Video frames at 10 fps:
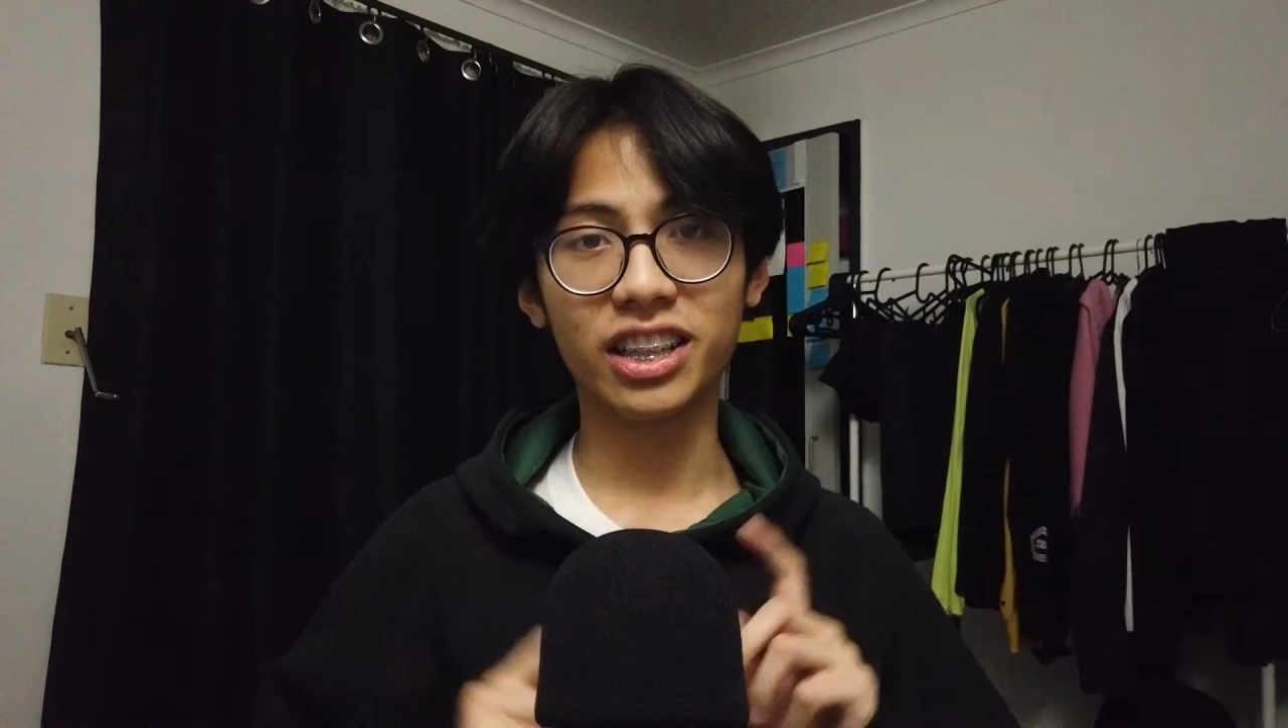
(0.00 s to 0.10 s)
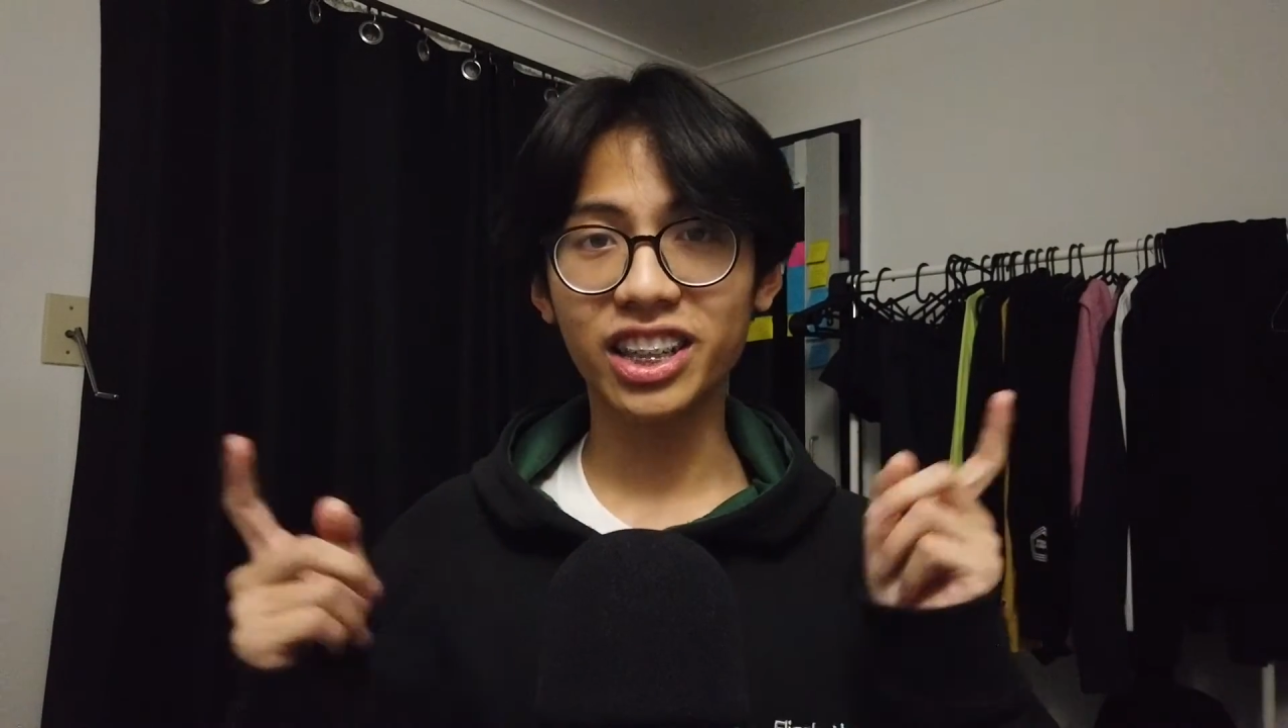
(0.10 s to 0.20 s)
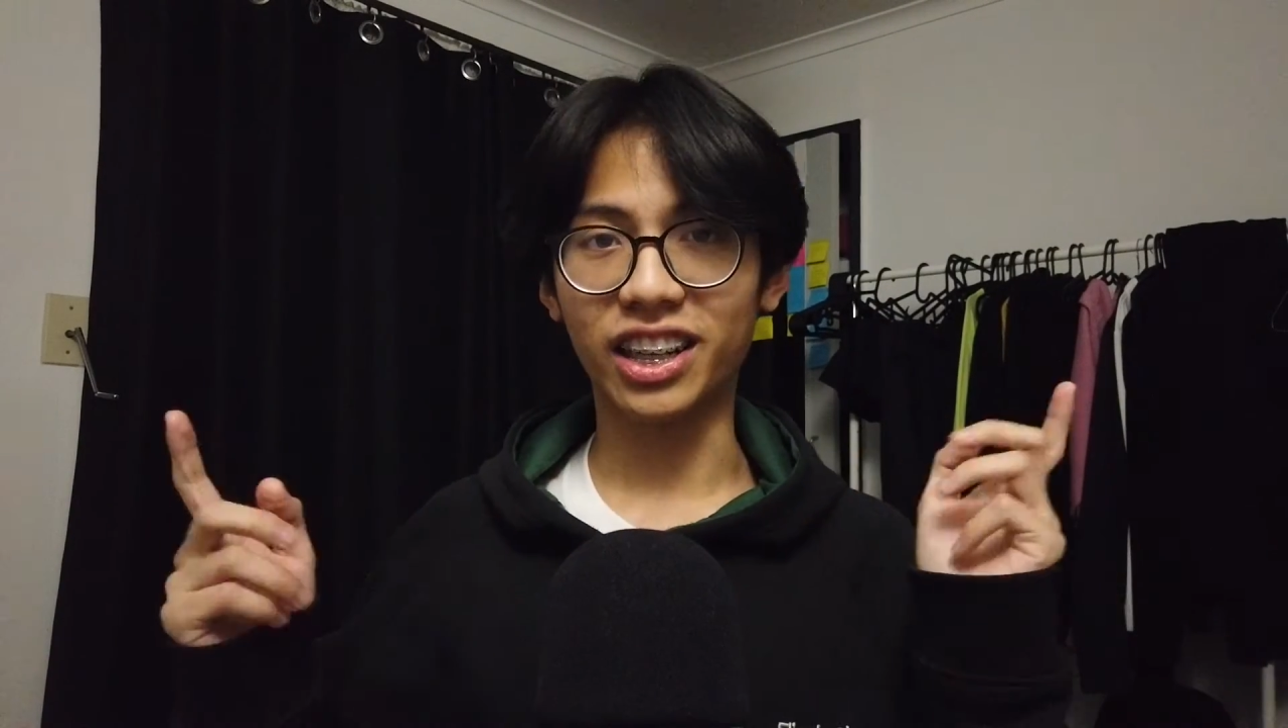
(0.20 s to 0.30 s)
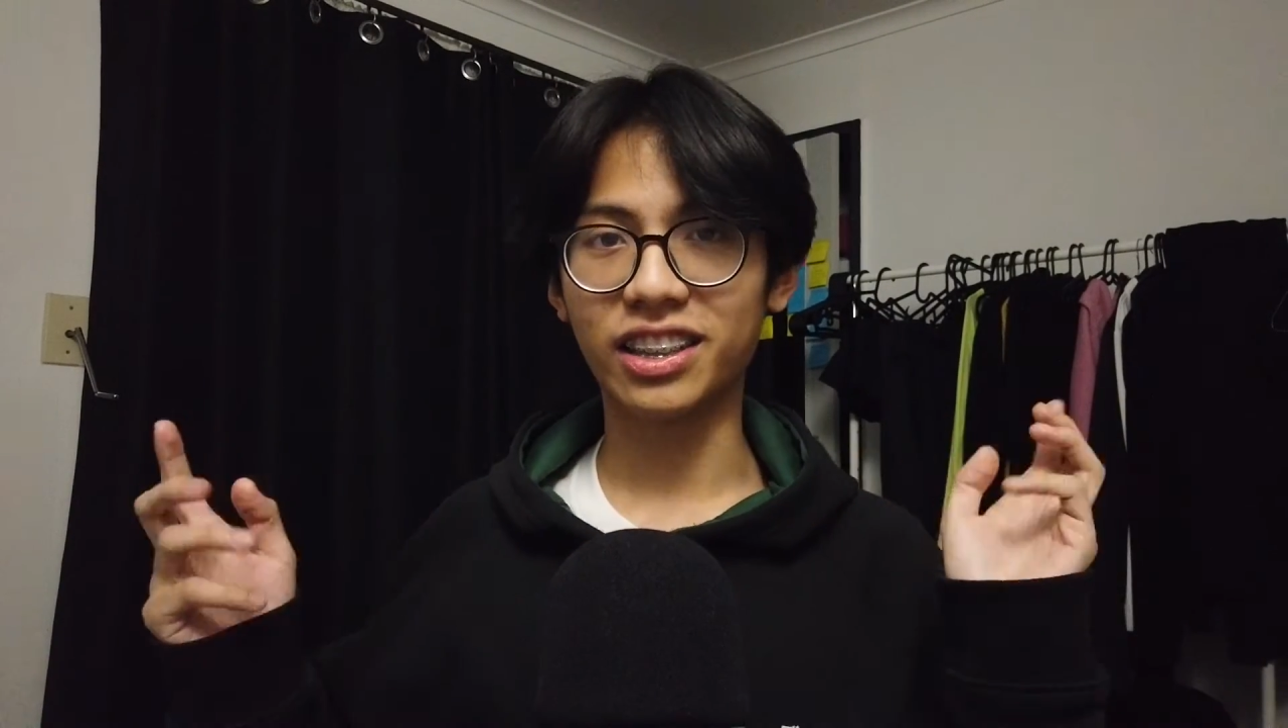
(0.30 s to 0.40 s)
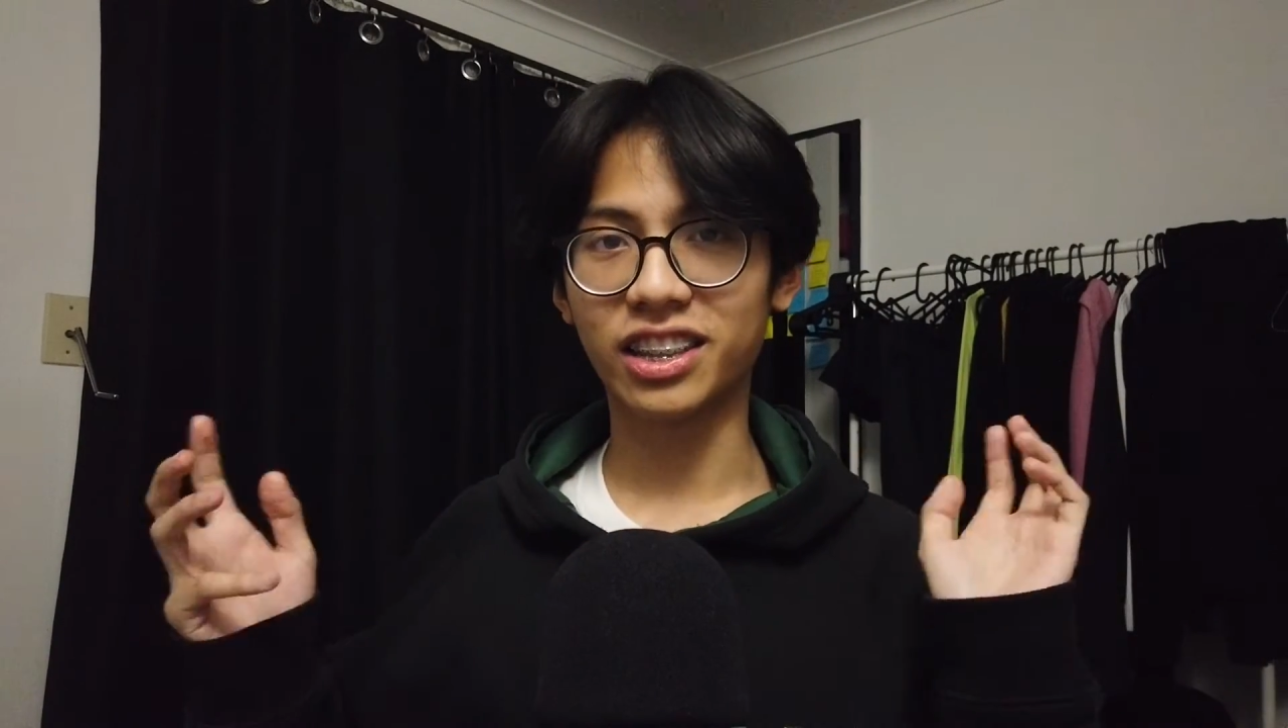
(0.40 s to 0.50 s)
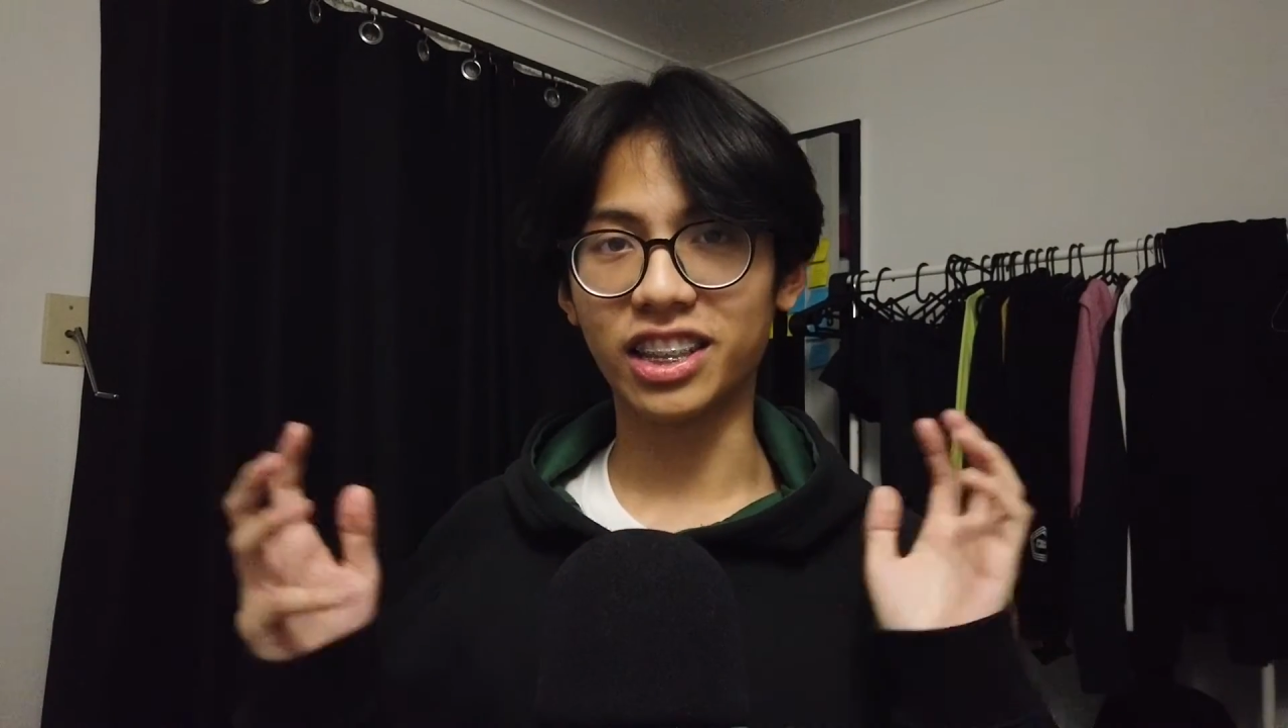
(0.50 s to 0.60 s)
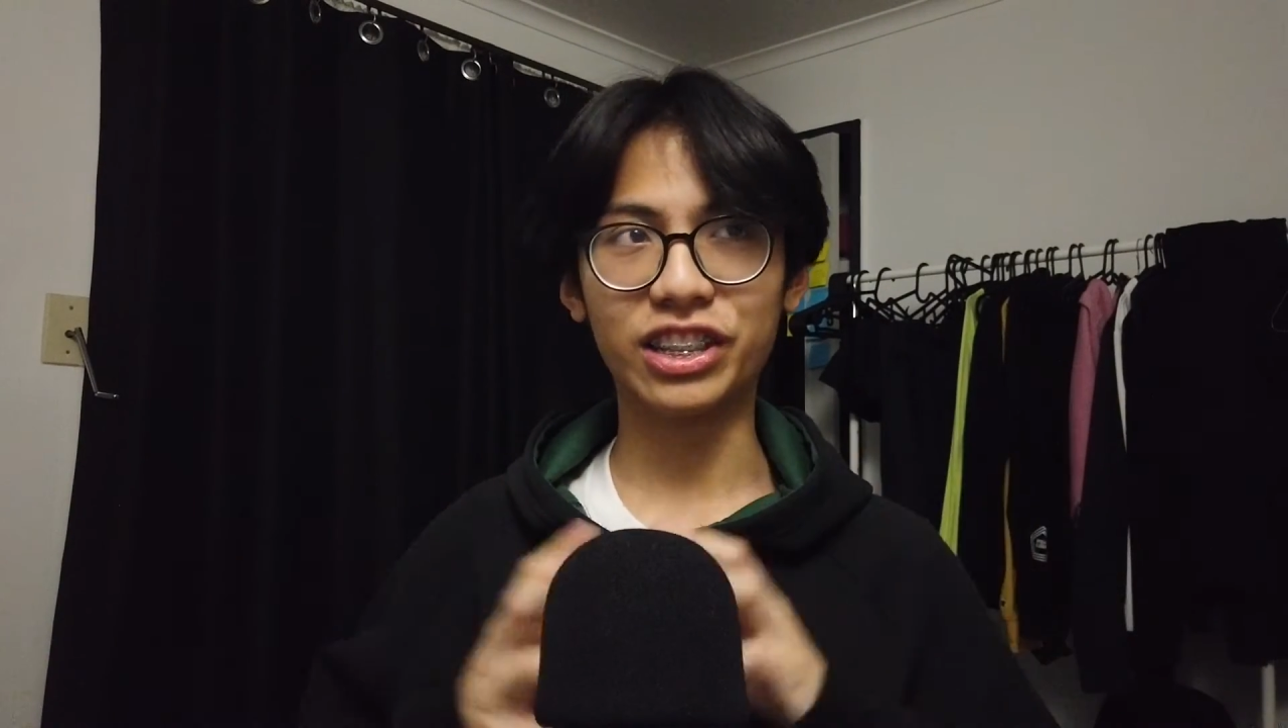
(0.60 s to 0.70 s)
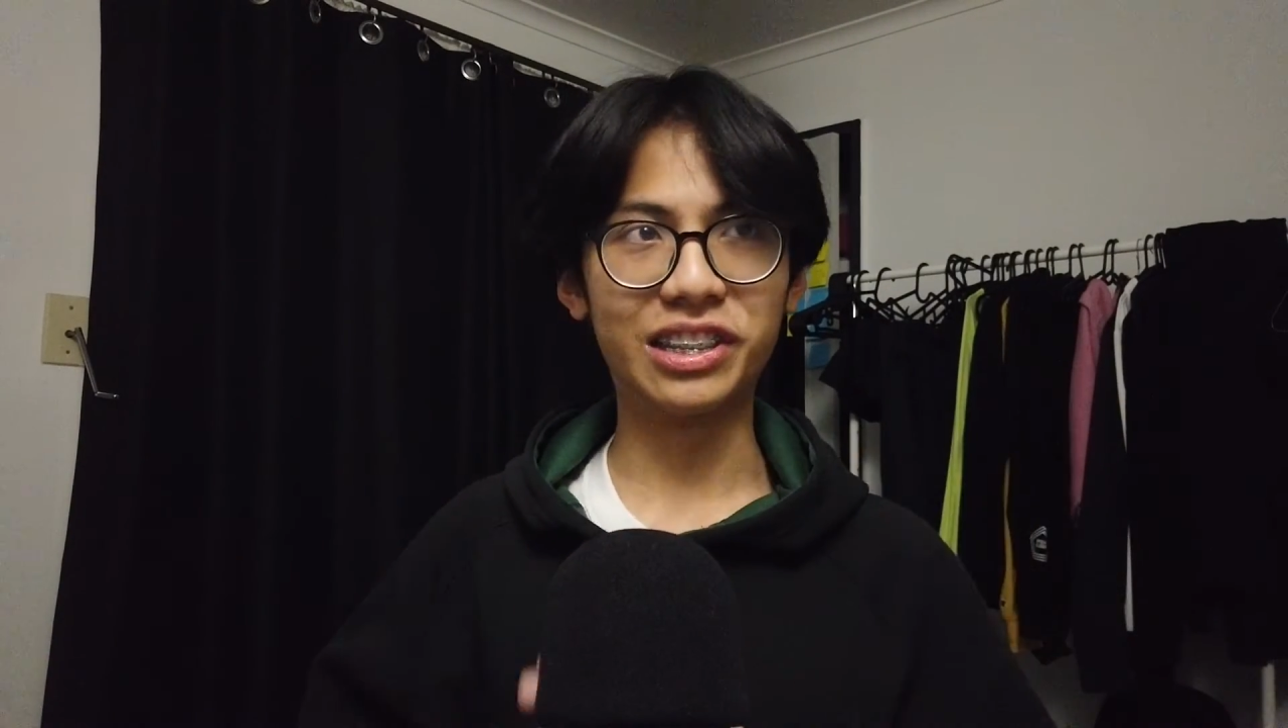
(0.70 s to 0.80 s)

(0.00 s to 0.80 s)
And yeah, this